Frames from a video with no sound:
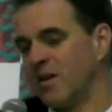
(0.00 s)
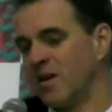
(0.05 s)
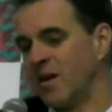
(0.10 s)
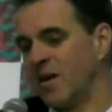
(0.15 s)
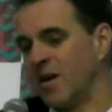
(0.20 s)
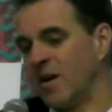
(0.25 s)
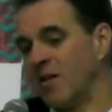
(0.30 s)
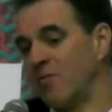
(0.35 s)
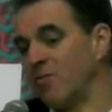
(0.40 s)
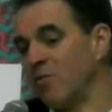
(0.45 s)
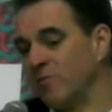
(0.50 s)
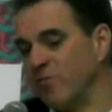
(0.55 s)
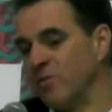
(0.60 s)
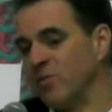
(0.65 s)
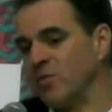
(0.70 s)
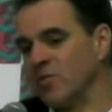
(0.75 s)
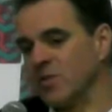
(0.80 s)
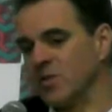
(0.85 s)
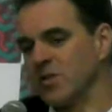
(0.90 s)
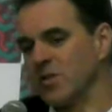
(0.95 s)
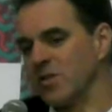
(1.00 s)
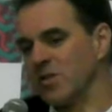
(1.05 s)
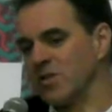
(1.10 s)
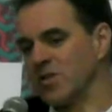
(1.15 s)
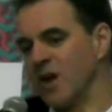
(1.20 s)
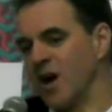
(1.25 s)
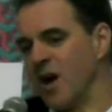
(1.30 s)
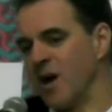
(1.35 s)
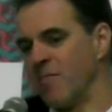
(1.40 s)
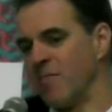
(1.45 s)
I reviewed it at the
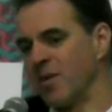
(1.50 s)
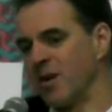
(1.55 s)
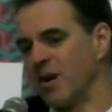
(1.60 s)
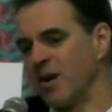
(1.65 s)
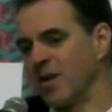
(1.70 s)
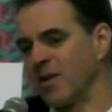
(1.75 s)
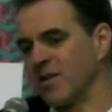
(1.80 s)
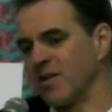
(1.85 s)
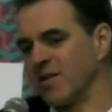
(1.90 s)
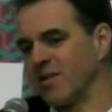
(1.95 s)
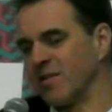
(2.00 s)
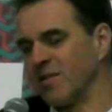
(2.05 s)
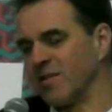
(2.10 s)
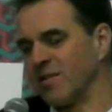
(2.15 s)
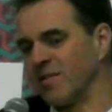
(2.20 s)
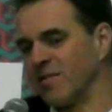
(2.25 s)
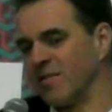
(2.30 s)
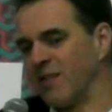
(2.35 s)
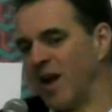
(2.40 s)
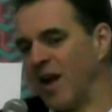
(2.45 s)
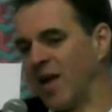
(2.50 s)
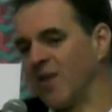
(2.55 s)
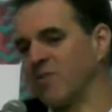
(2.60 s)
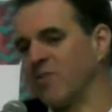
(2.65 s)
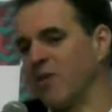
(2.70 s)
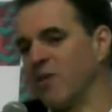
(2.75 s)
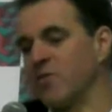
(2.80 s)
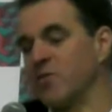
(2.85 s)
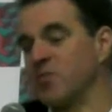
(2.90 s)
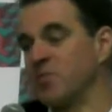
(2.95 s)
time, and I had
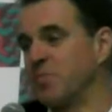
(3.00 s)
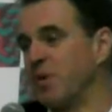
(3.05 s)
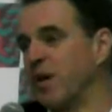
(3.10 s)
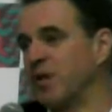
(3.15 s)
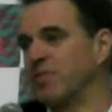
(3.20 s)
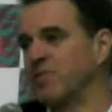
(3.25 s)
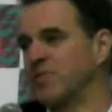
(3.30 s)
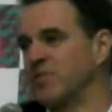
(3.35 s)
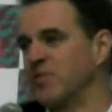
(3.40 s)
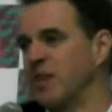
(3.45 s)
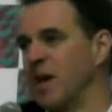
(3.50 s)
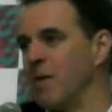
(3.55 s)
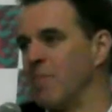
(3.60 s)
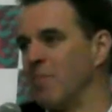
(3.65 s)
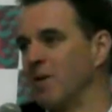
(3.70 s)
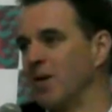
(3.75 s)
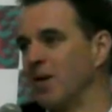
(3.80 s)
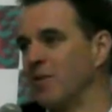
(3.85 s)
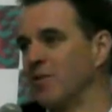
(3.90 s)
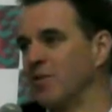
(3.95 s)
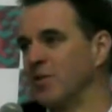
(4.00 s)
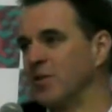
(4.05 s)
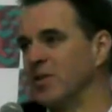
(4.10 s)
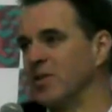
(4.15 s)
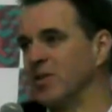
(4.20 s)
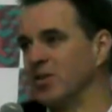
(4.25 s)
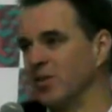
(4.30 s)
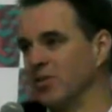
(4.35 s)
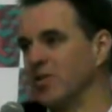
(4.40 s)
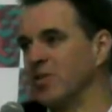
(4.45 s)
great respect for Sam, but I thought
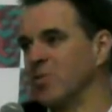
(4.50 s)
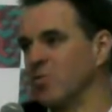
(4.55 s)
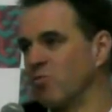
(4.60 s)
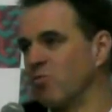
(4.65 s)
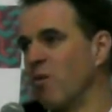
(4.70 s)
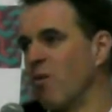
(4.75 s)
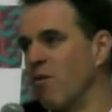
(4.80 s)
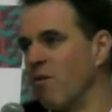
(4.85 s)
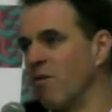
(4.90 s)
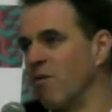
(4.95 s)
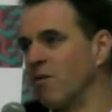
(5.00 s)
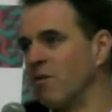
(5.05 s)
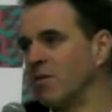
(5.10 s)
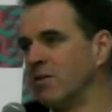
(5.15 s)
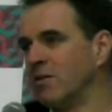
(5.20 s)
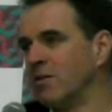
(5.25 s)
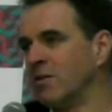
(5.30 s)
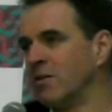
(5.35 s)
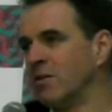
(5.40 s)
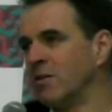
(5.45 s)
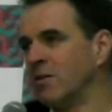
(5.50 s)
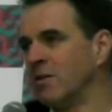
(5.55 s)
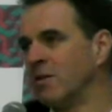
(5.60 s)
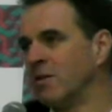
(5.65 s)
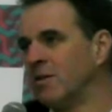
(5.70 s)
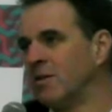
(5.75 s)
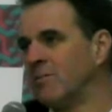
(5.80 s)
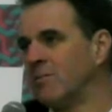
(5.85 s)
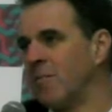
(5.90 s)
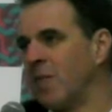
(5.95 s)
he got this wrong.
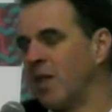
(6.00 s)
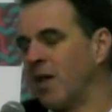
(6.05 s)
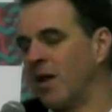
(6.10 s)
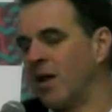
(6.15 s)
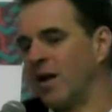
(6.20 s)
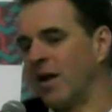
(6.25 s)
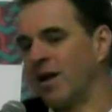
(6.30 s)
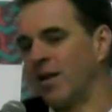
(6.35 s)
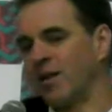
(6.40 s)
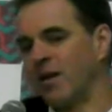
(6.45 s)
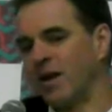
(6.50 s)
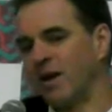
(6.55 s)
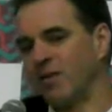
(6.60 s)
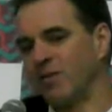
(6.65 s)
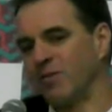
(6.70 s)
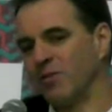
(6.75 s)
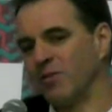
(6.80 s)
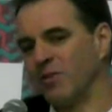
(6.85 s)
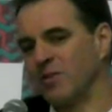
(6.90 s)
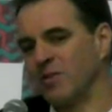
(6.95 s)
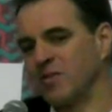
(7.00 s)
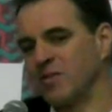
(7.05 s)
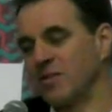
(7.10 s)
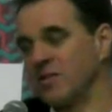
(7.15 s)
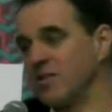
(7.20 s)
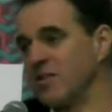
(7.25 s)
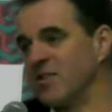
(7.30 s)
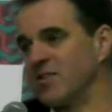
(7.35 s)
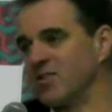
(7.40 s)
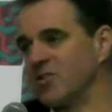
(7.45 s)
And I thought this
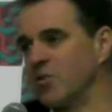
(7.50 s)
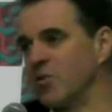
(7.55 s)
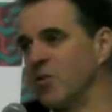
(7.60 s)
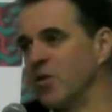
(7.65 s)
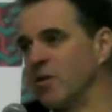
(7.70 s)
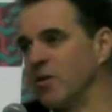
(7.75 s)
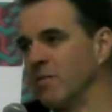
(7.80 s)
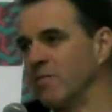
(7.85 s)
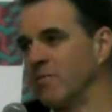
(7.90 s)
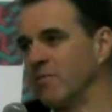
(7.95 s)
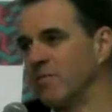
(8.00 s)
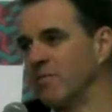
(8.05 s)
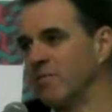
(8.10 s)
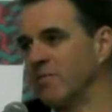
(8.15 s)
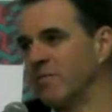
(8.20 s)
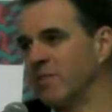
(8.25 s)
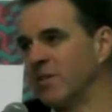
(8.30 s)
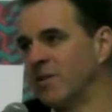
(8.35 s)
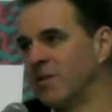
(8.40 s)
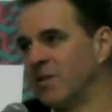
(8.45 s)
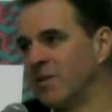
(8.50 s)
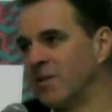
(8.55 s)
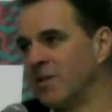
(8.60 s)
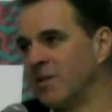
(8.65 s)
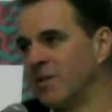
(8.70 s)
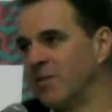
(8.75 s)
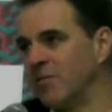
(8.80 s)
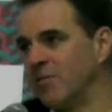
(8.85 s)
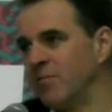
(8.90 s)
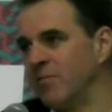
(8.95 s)
as a historian.
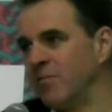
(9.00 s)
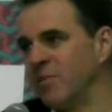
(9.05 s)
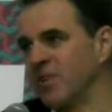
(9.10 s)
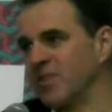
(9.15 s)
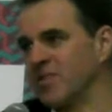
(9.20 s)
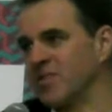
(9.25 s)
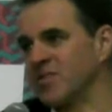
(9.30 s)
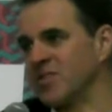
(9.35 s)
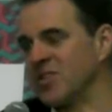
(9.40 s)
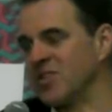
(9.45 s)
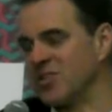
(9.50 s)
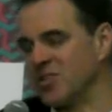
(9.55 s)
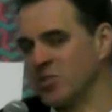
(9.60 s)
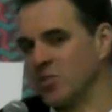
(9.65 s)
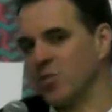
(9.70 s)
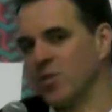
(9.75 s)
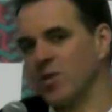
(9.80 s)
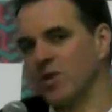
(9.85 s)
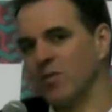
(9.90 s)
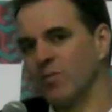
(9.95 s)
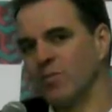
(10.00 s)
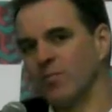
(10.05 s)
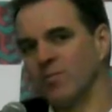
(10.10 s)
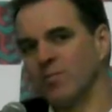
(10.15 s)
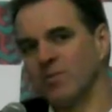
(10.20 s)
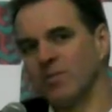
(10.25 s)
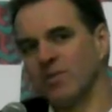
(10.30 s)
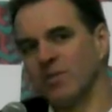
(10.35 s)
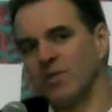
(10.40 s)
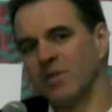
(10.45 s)
Because as a
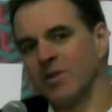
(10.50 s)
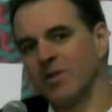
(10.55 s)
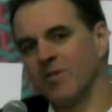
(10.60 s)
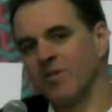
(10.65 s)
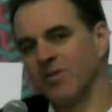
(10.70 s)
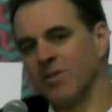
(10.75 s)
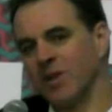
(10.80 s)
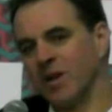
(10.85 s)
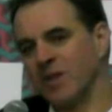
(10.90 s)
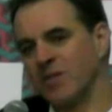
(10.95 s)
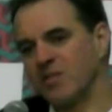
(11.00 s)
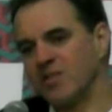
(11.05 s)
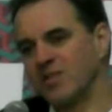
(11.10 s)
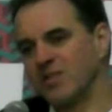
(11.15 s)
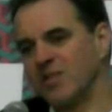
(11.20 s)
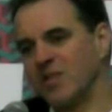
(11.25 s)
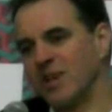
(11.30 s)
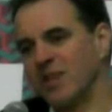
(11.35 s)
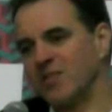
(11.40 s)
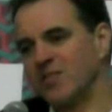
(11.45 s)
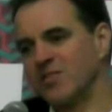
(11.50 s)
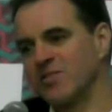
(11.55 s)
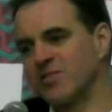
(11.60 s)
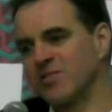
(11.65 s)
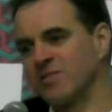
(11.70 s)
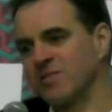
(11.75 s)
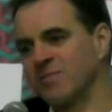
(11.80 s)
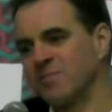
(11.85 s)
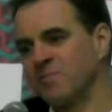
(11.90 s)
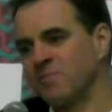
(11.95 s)
historian of the United
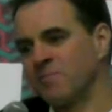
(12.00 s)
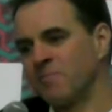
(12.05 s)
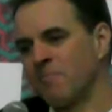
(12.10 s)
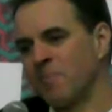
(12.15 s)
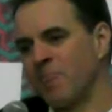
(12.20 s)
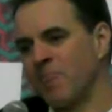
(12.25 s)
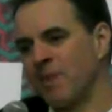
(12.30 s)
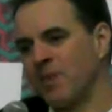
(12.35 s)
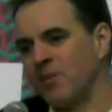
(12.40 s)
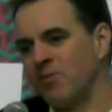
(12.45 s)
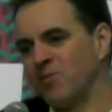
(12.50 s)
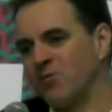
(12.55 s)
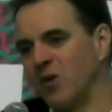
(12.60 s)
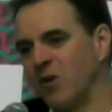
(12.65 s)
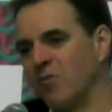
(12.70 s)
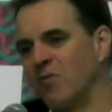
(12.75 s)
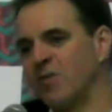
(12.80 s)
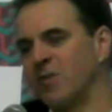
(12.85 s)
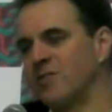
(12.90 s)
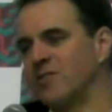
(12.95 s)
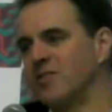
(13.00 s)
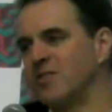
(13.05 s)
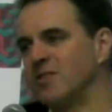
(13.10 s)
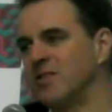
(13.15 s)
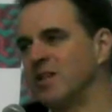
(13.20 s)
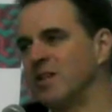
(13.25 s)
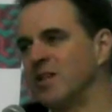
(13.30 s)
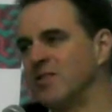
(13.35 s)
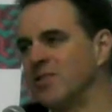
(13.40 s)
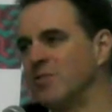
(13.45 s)
States, you don't need to
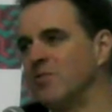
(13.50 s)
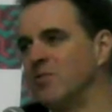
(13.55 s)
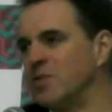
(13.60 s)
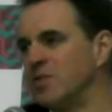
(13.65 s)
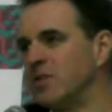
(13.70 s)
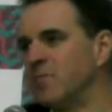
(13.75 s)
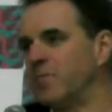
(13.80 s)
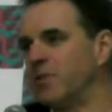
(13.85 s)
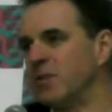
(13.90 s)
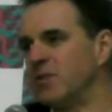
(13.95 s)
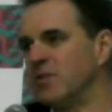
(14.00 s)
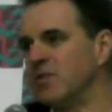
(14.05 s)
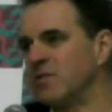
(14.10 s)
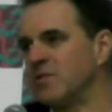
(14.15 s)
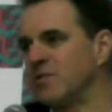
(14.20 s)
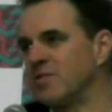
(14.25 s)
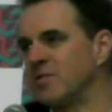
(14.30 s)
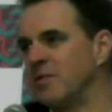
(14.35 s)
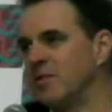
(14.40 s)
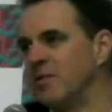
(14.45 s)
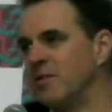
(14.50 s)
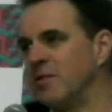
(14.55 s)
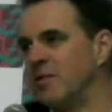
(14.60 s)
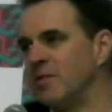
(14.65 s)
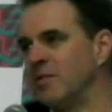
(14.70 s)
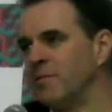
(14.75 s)
dig too deeply to see